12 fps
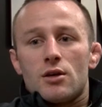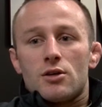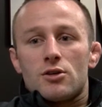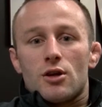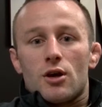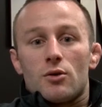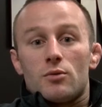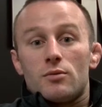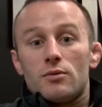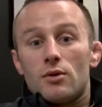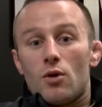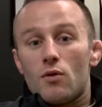So
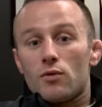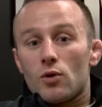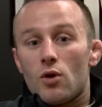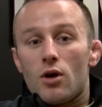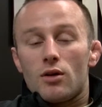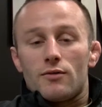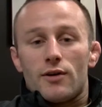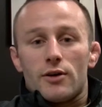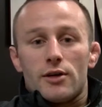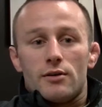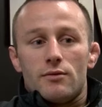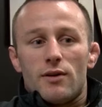overall, a
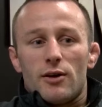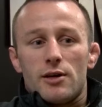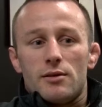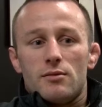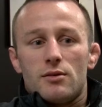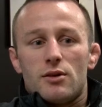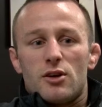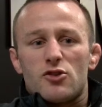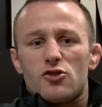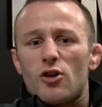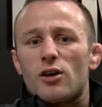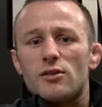very, very
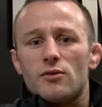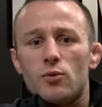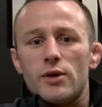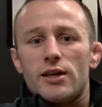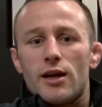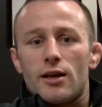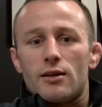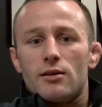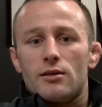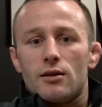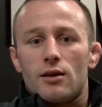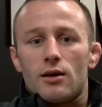constructive
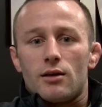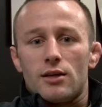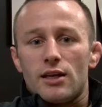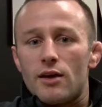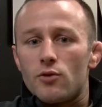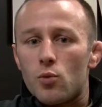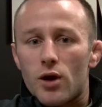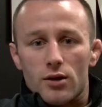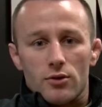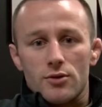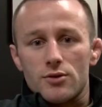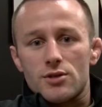weekend. You never want
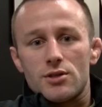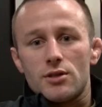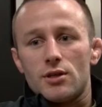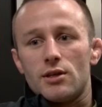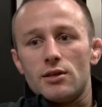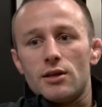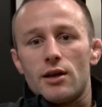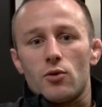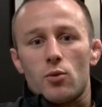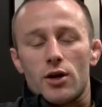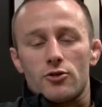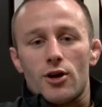to lose. You
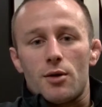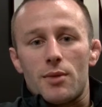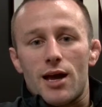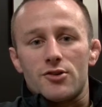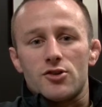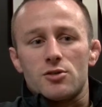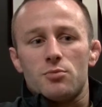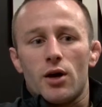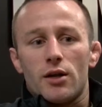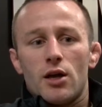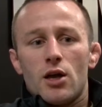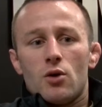never want to drop matches,
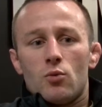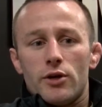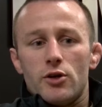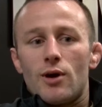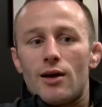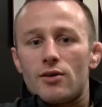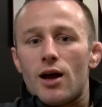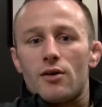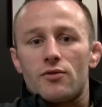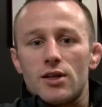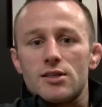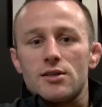but we do have
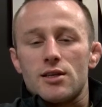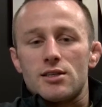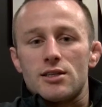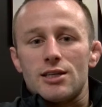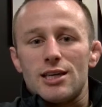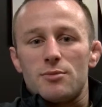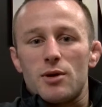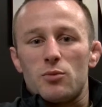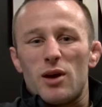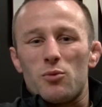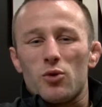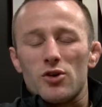confidence in this team,
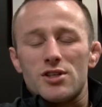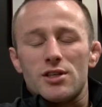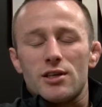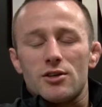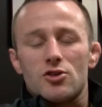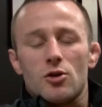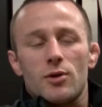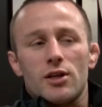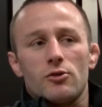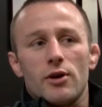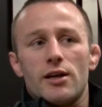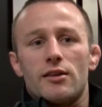and we're seeing so
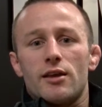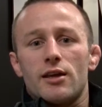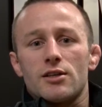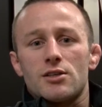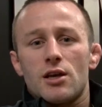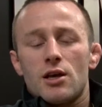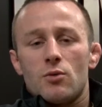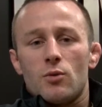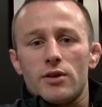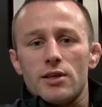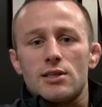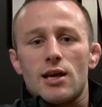many great things
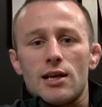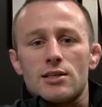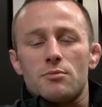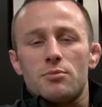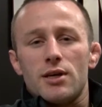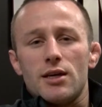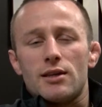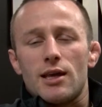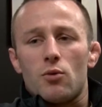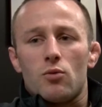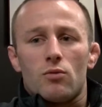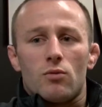when these guys compete
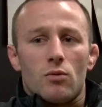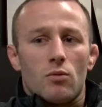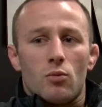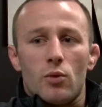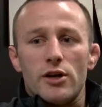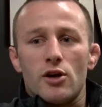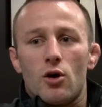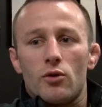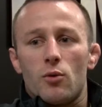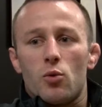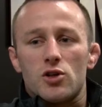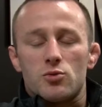that we know
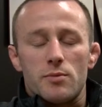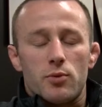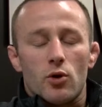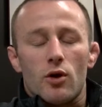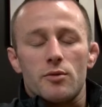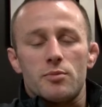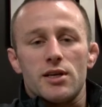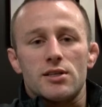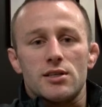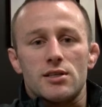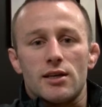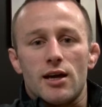that once we put all the
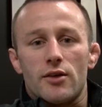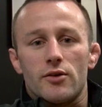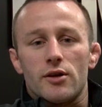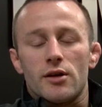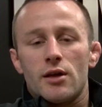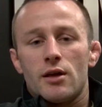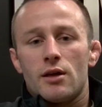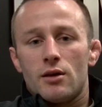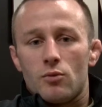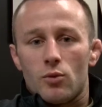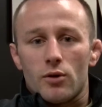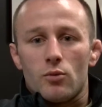pieces together,
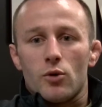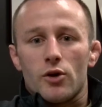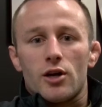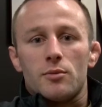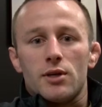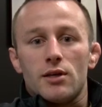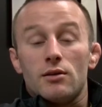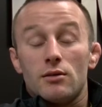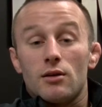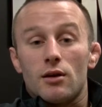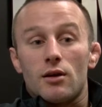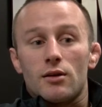we're going to be
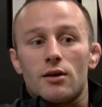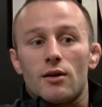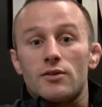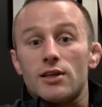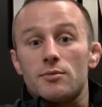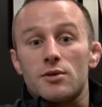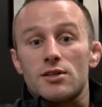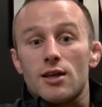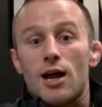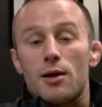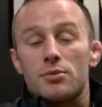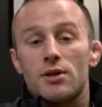a tough team to
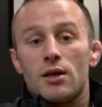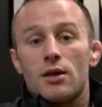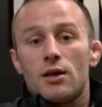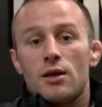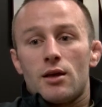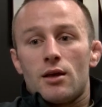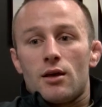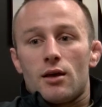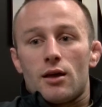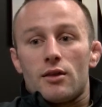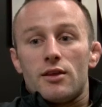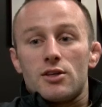stop.
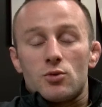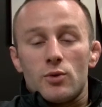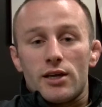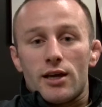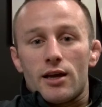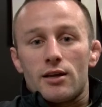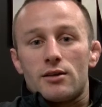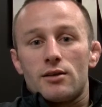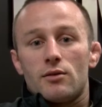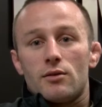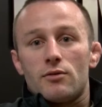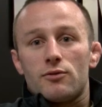This
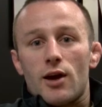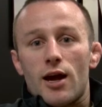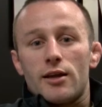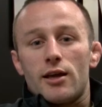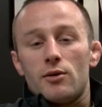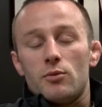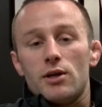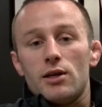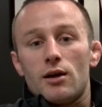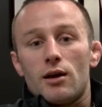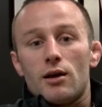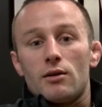weekend, Friday,
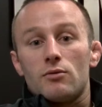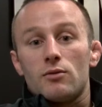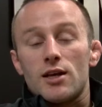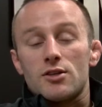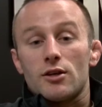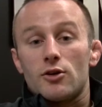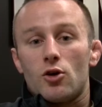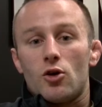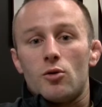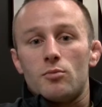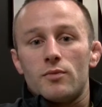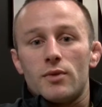we wrestle at
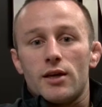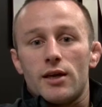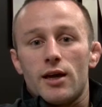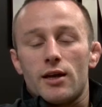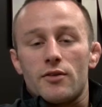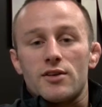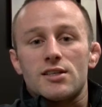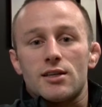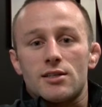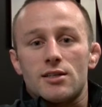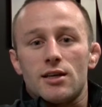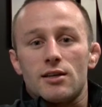home again on the
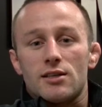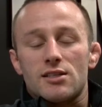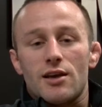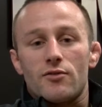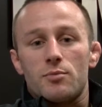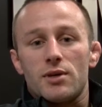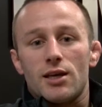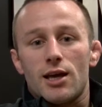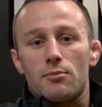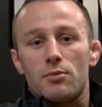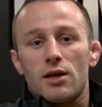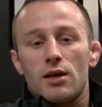16th at 7
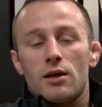p.m.